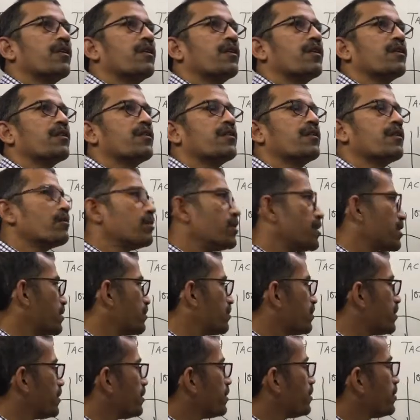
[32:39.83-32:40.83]
30
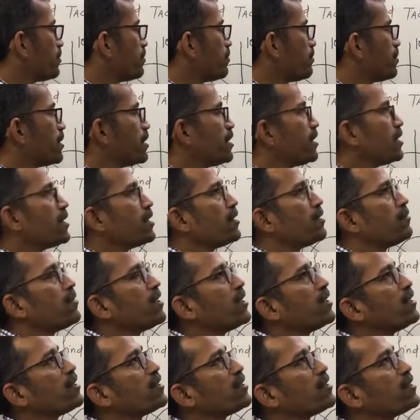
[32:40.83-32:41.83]
75. 180
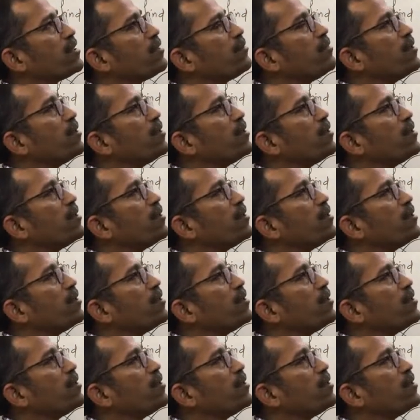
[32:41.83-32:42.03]
minus